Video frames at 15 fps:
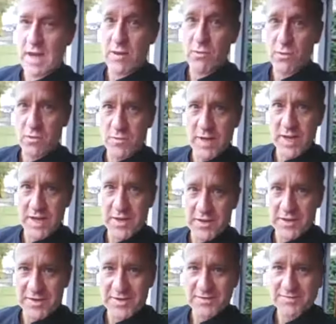that I ruminate
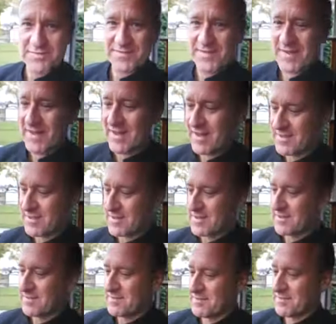on as
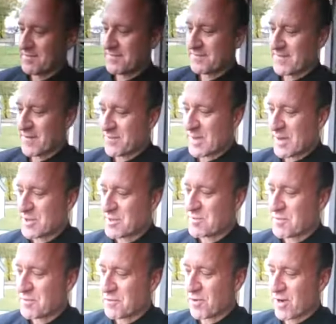I I've
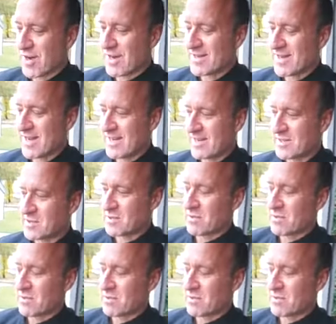mentioned before, I tend to